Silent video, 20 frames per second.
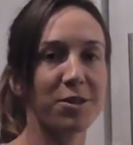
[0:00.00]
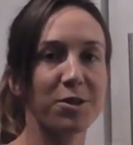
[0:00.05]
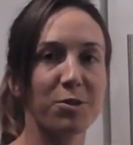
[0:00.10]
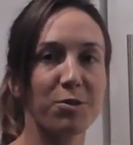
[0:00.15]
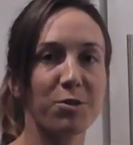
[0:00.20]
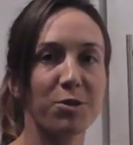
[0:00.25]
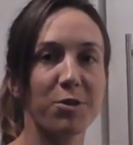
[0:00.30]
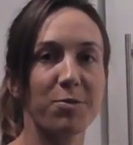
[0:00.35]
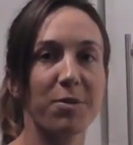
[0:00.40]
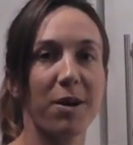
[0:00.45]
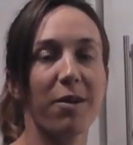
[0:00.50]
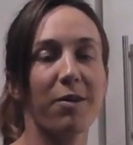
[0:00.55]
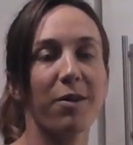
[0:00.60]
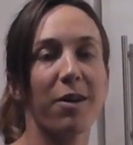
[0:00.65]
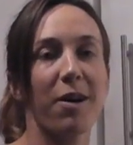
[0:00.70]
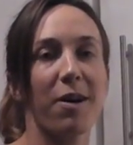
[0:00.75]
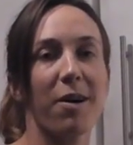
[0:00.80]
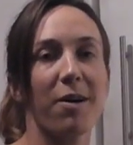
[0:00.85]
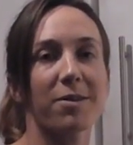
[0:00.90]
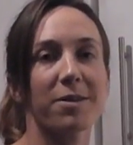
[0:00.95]
just talk to you
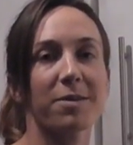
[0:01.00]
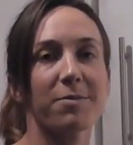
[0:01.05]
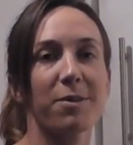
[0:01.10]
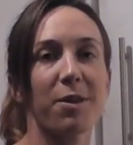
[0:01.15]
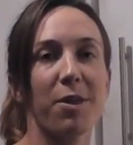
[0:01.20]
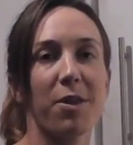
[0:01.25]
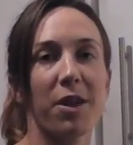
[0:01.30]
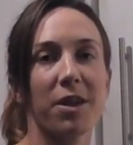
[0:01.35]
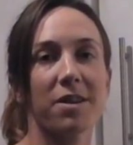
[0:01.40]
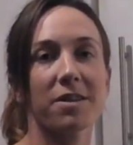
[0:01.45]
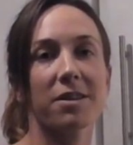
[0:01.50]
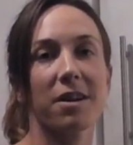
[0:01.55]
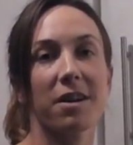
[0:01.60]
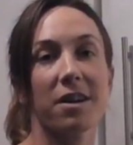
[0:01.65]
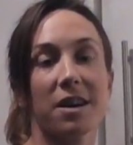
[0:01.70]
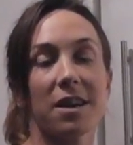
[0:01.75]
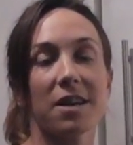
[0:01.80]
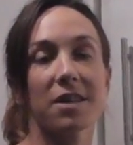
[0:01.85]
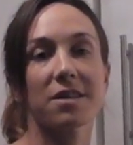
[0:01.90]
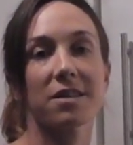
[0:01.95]
about uh, some of the things
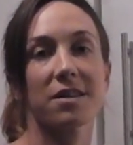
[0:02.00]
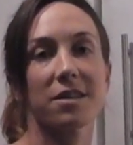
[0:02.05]
I eat